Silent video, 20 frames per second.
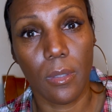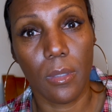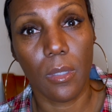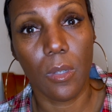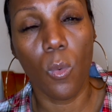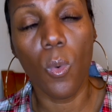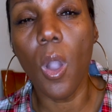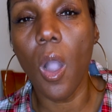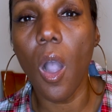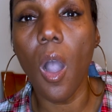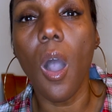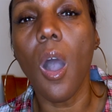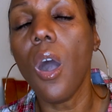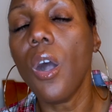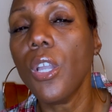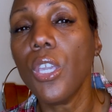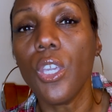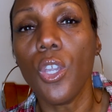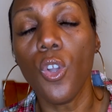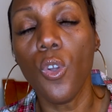We're
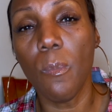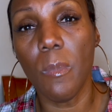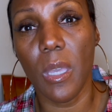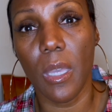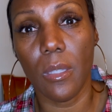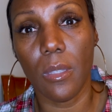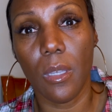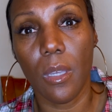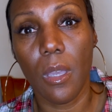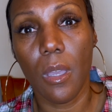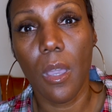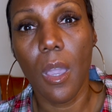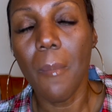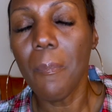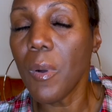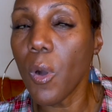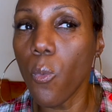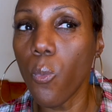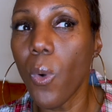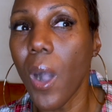all human.
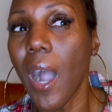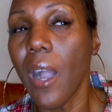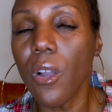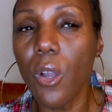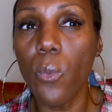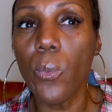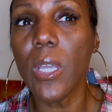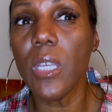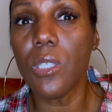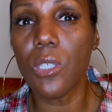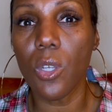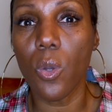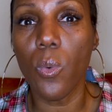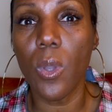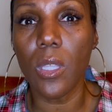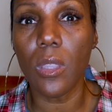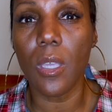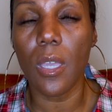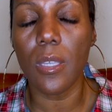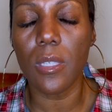But why are we
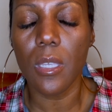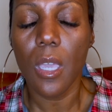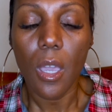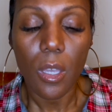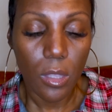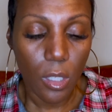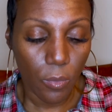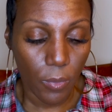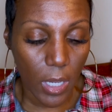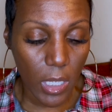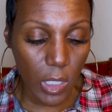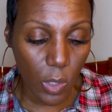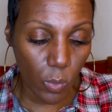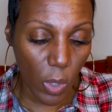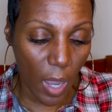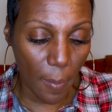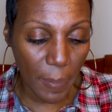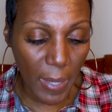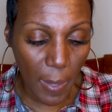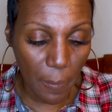doing this? The reason
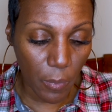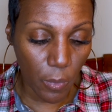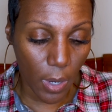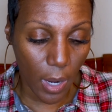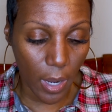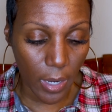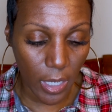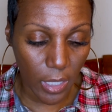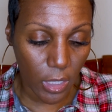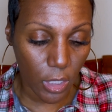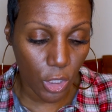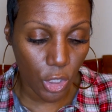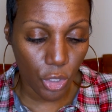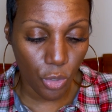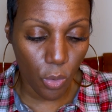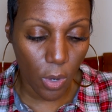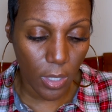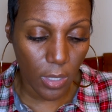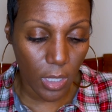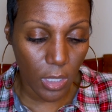why people are out here
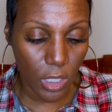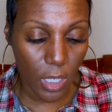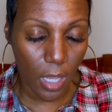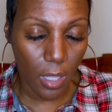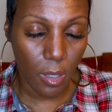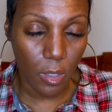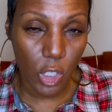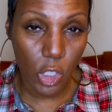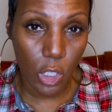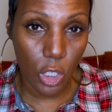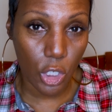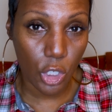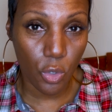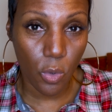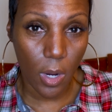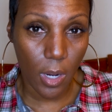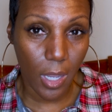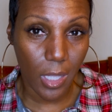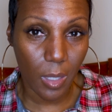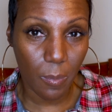
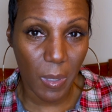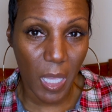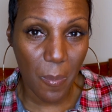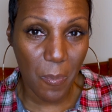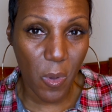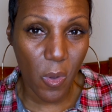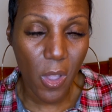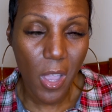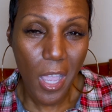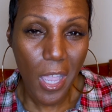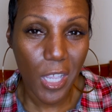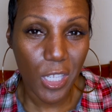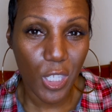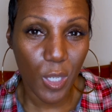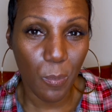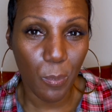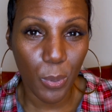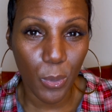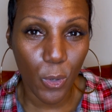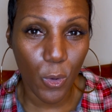destroying other people is to
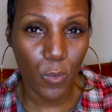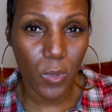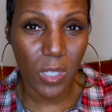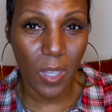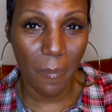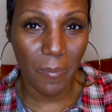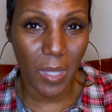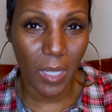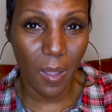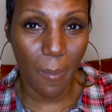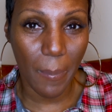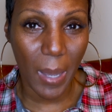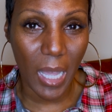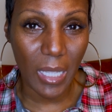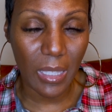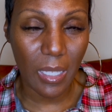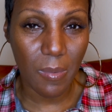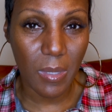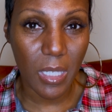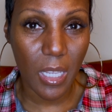prove something about
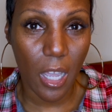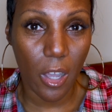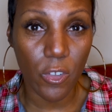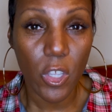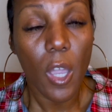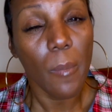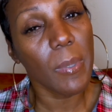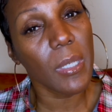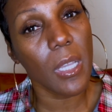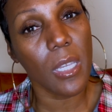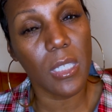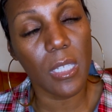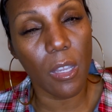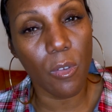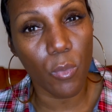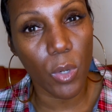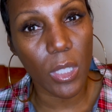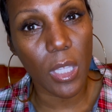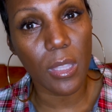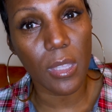themselves because they
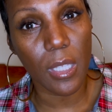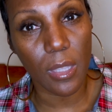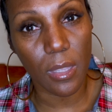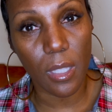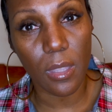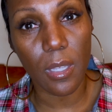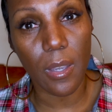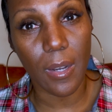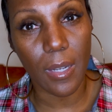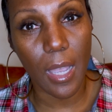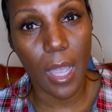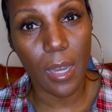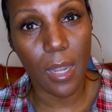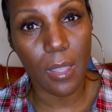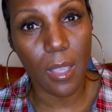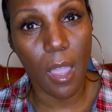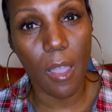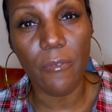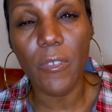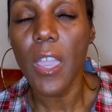really think that they're not
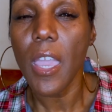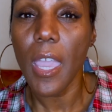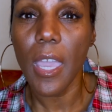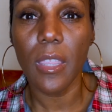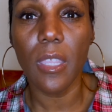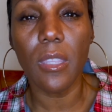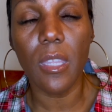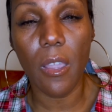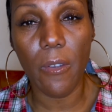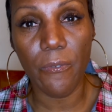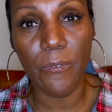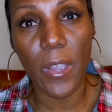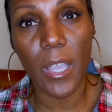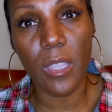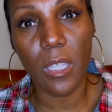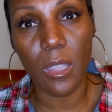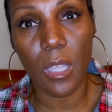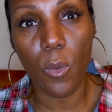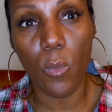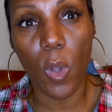enough. And then they're afraid
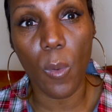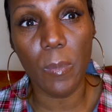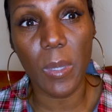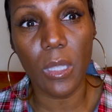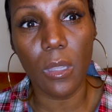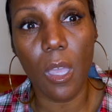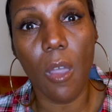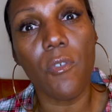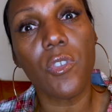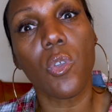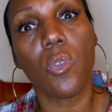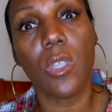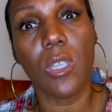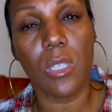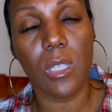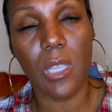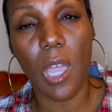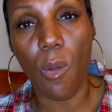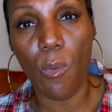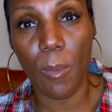that they won't be loved. So this
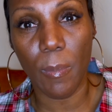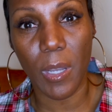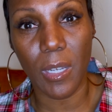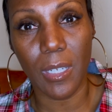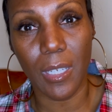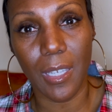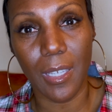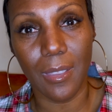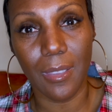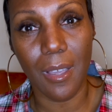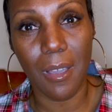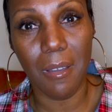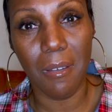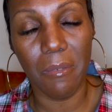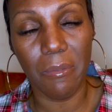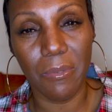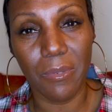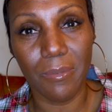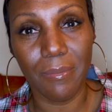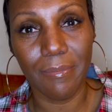is how I'm going to get
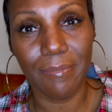love.